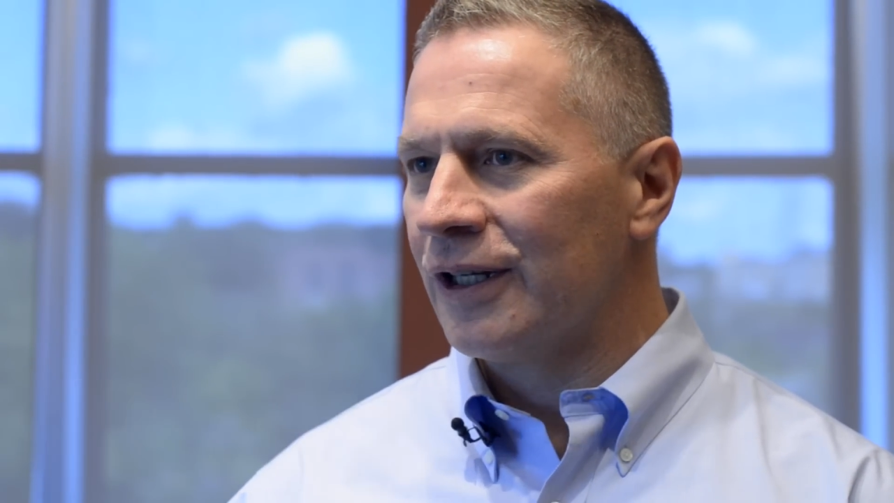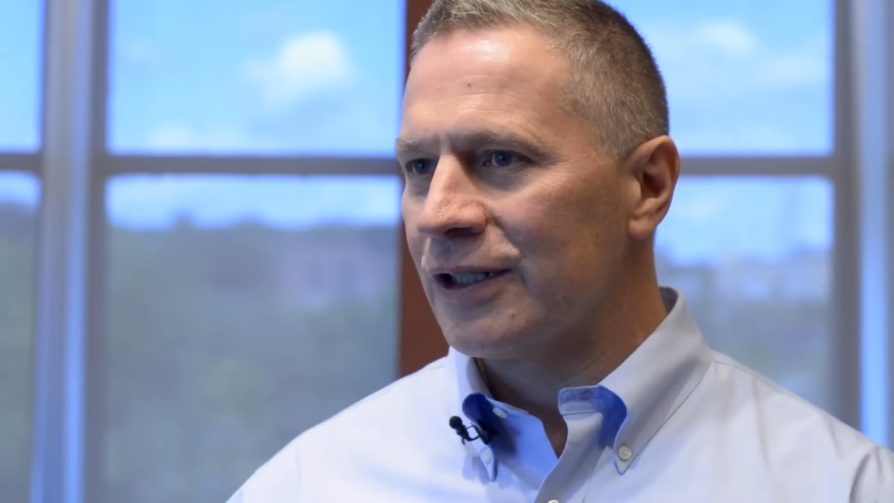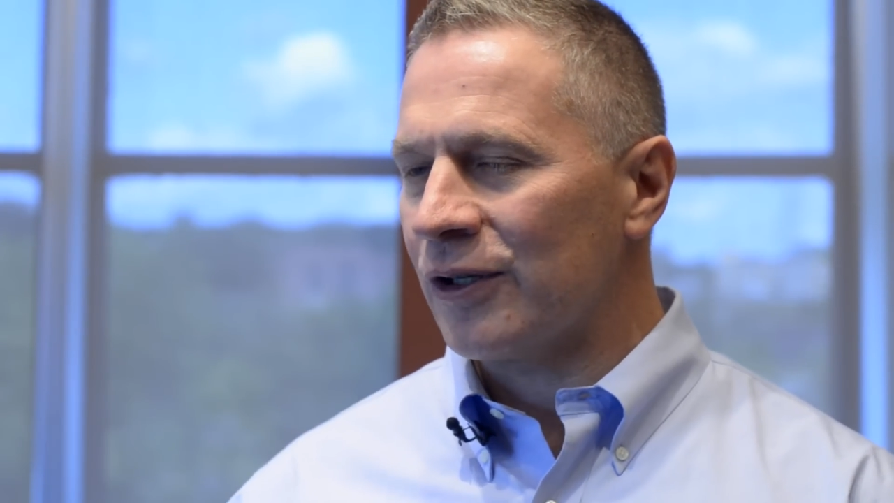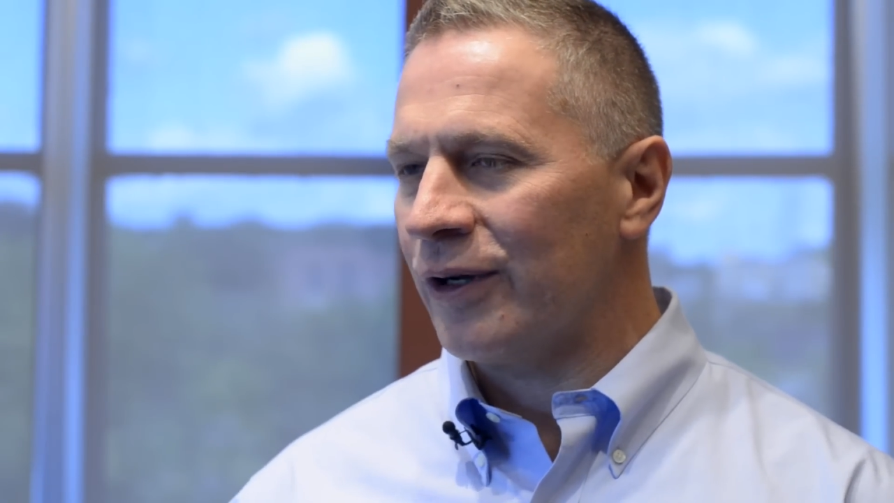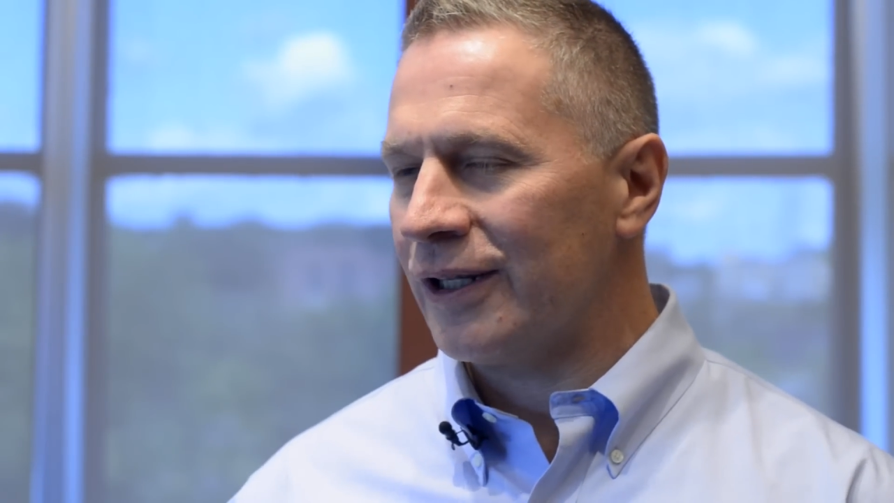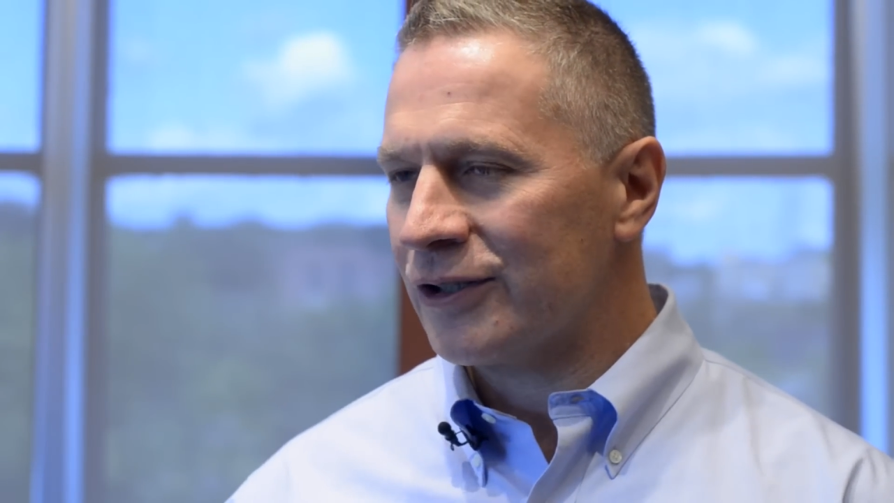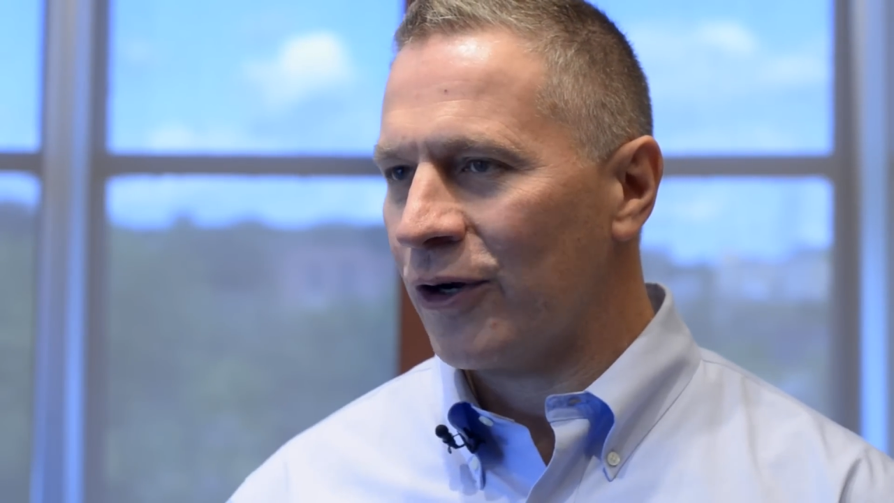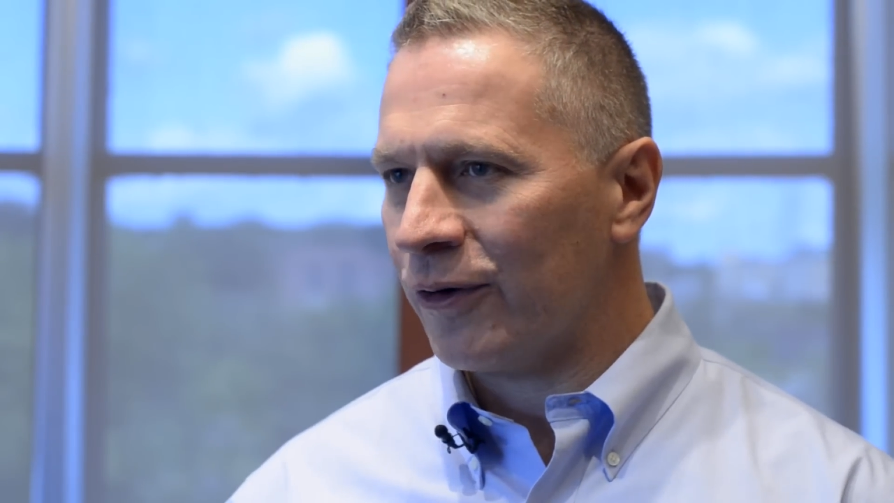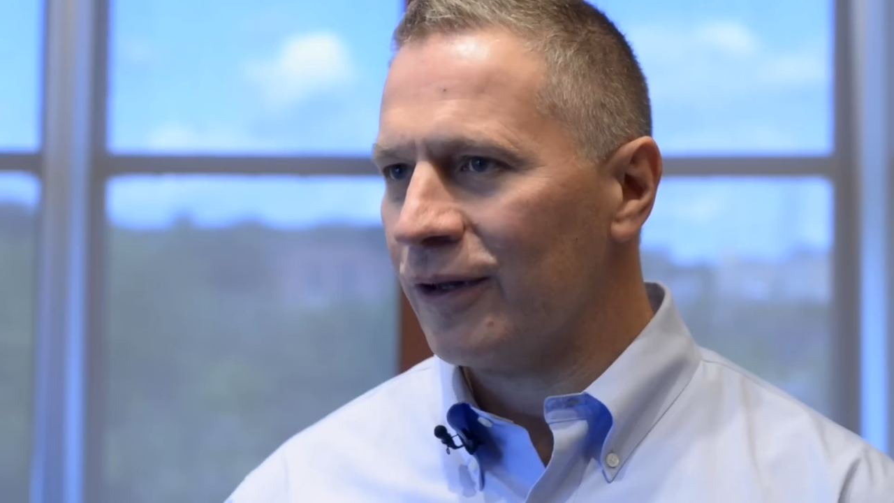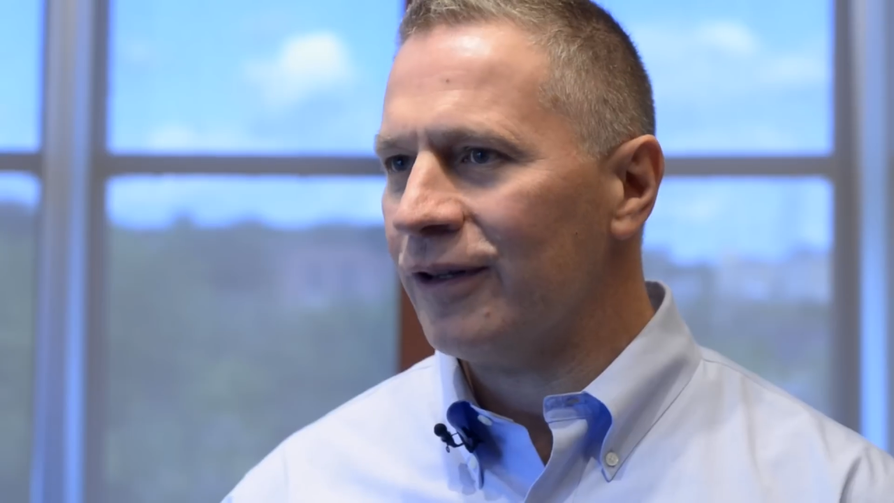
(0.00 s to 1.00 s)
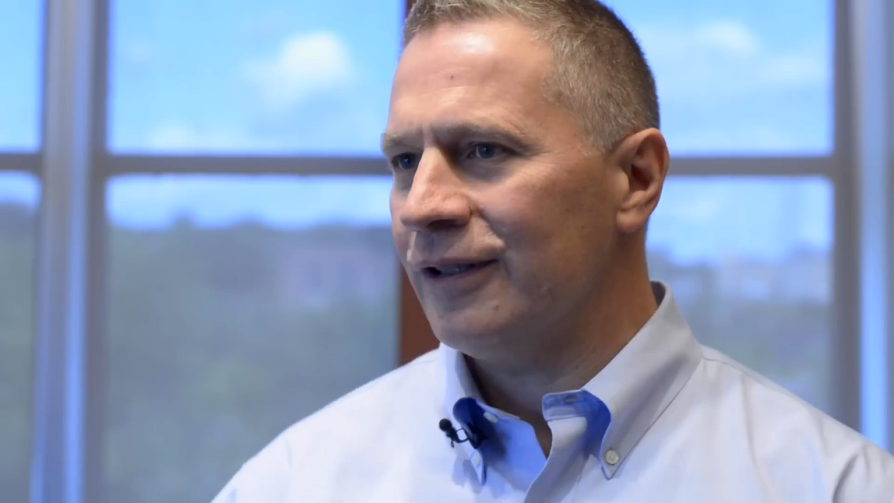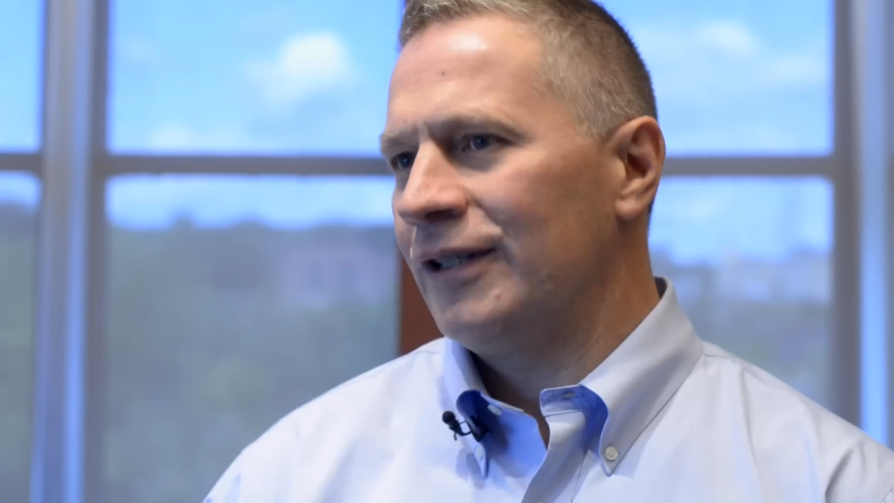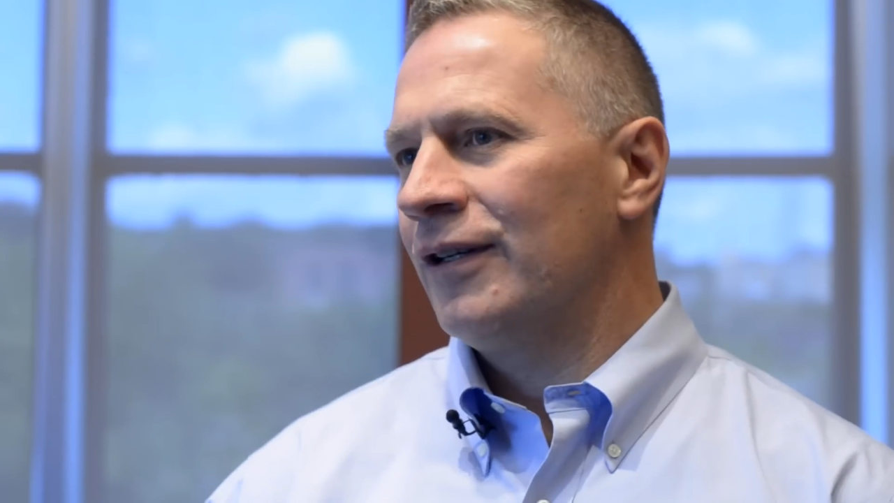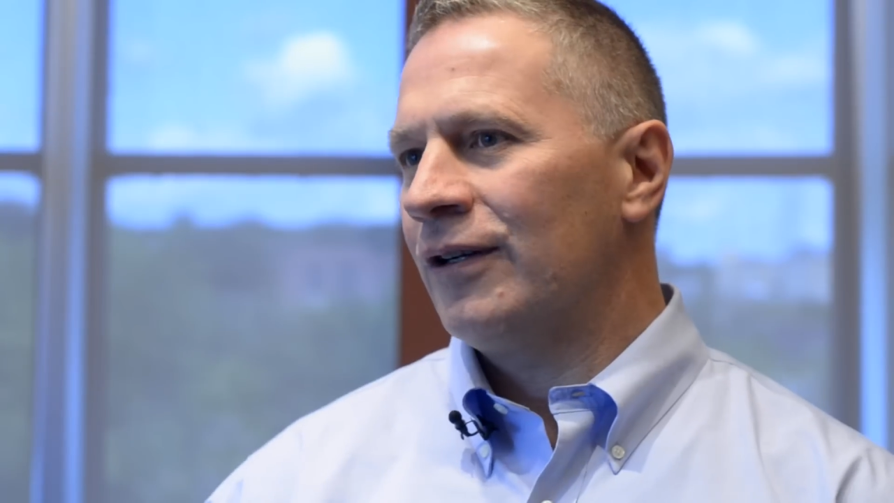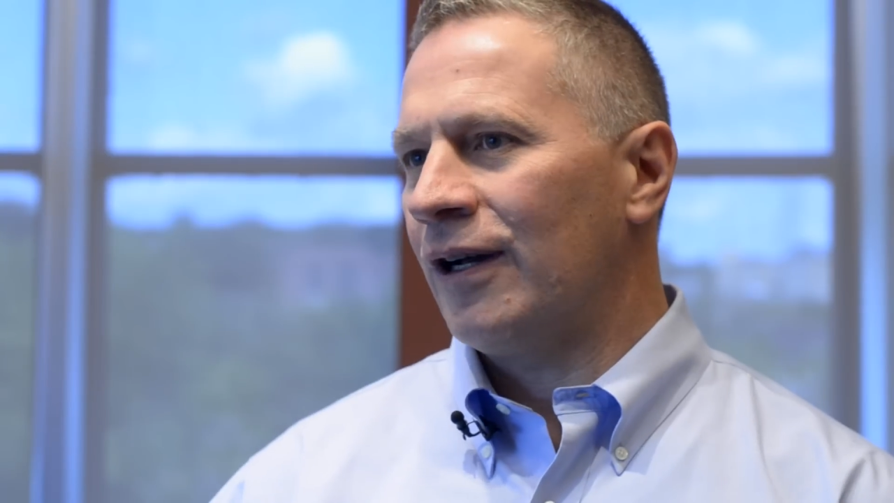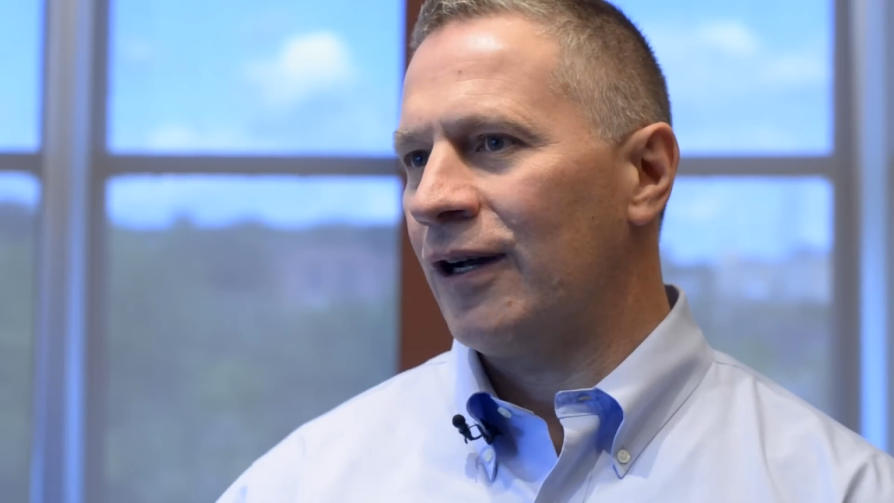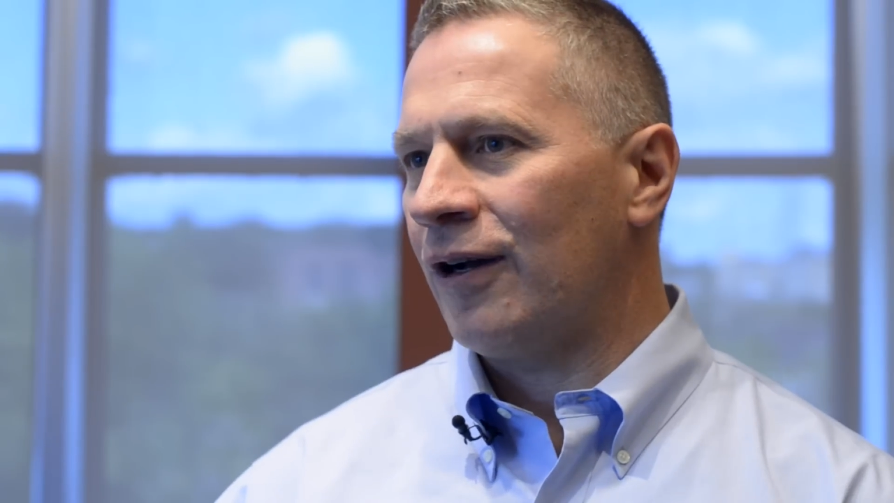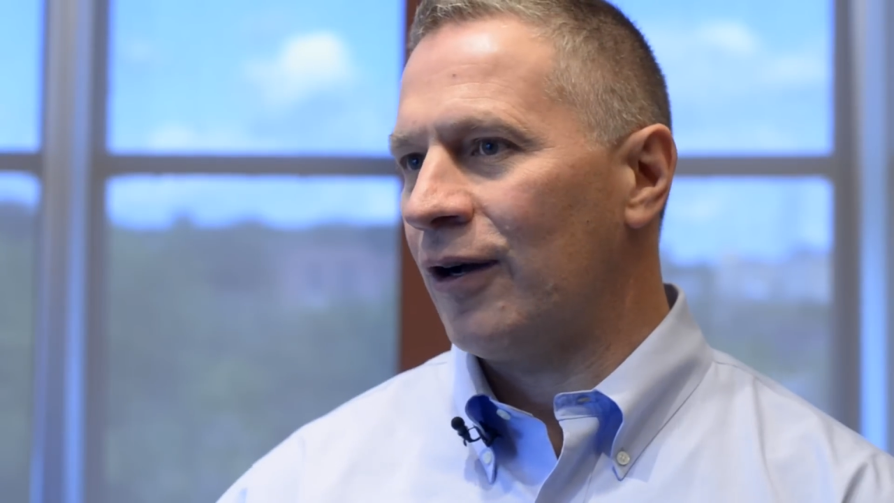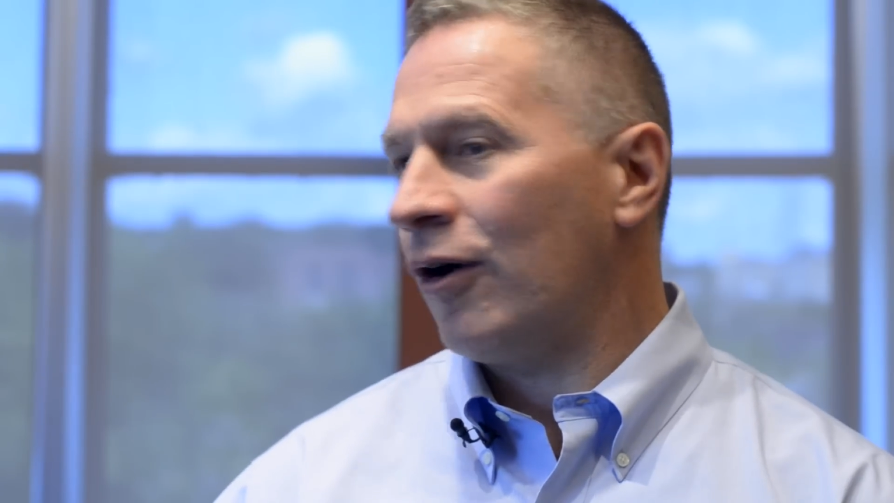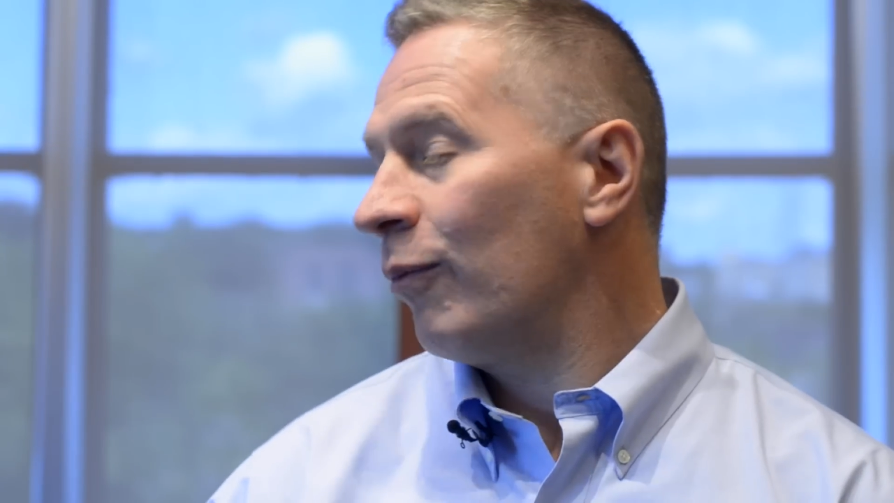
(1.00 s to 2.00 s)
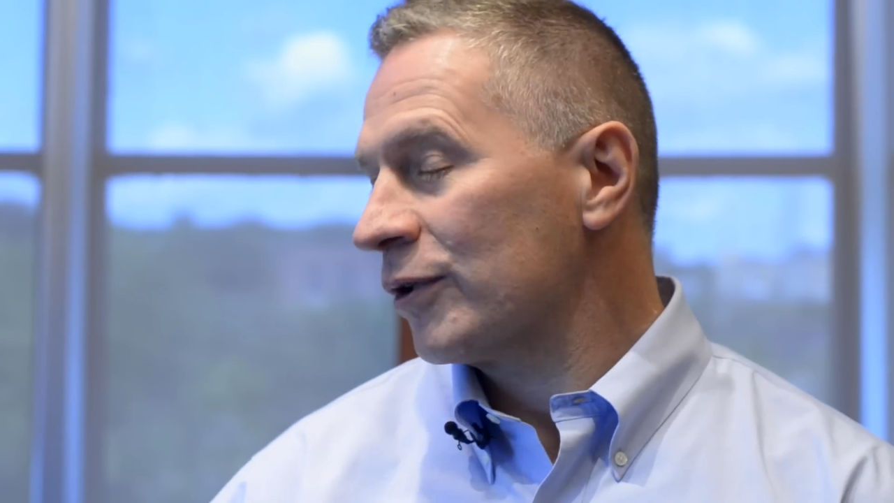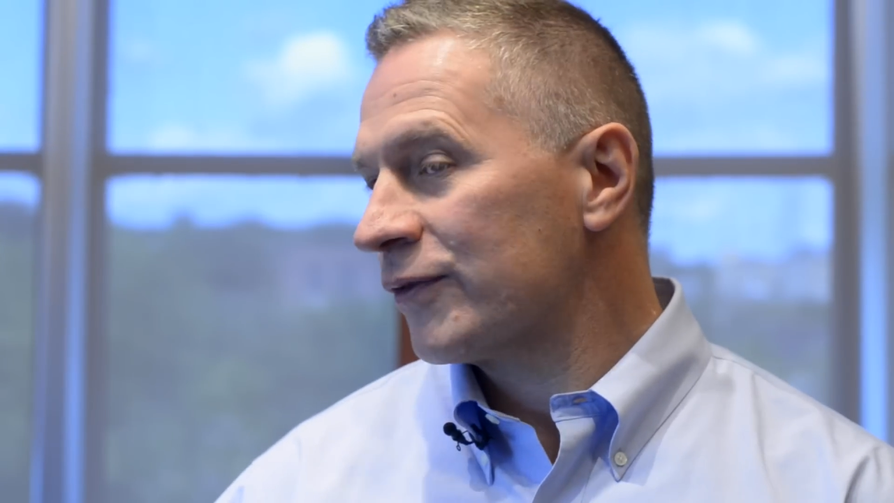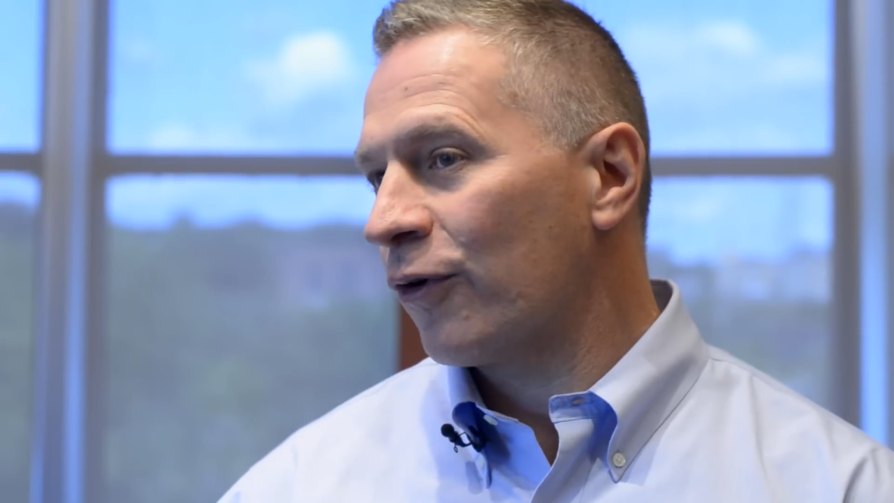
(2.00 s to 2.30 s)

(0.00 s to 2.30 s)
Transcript: So in total, almost